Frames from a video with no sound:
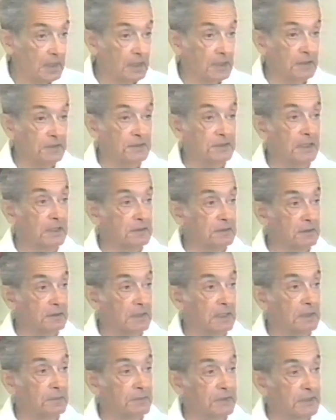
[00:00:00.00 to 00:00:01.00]
and
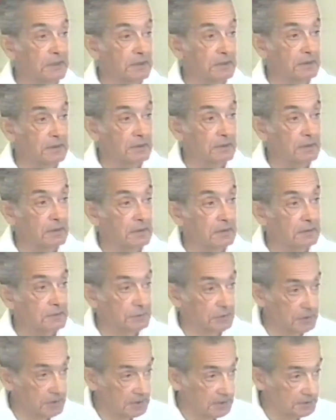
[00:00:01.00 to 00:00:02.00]
Dr. Abe
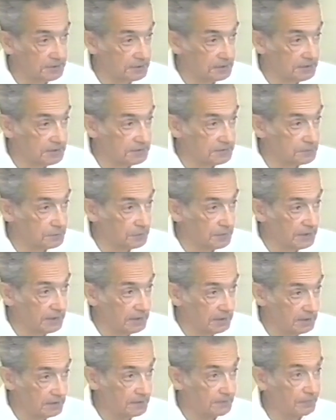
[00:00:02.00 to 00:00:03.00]
took it under his
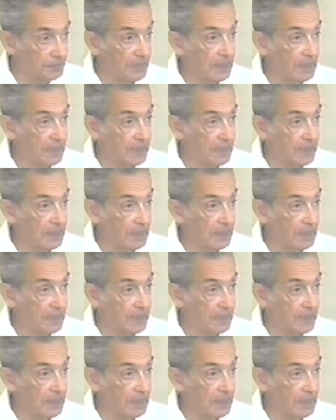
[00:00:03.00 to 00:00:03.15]
wing,